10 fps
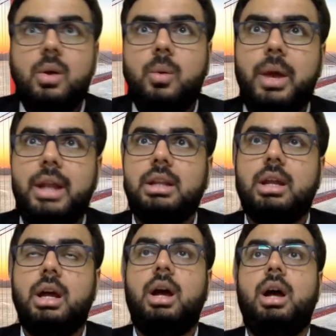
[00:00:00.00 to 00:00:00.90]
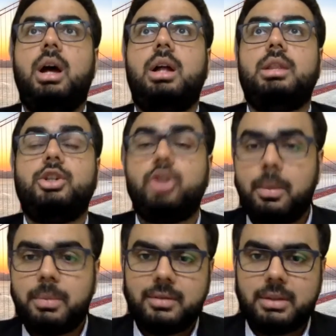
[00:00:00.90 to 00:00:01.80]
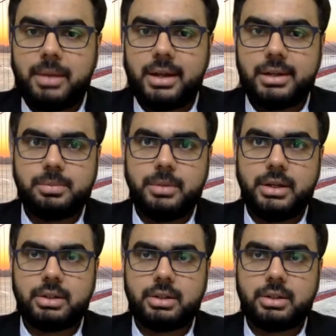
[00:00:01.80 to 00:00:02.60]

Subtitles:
when the top level management